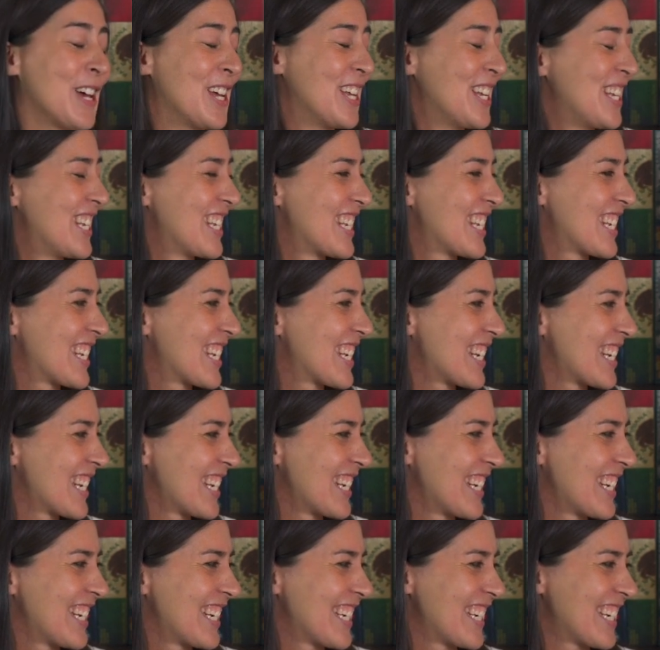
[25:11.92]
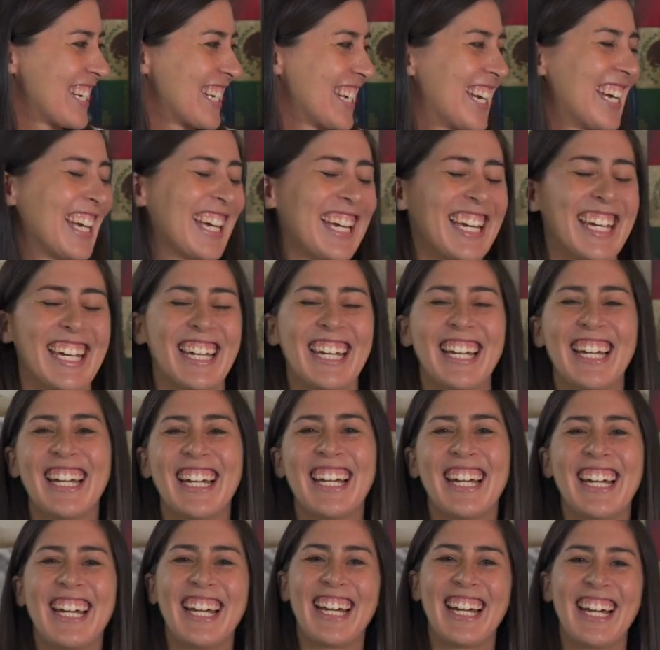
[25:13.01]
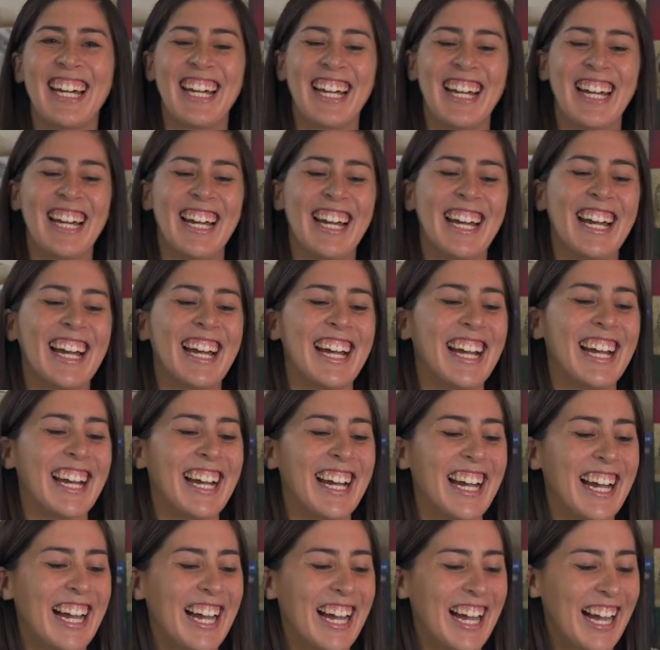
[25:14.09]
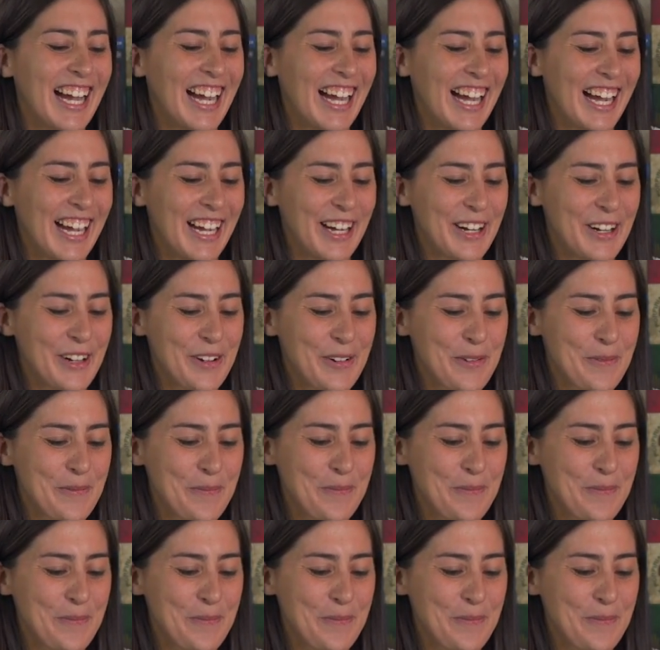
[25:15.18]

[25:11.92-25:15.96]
[no speech]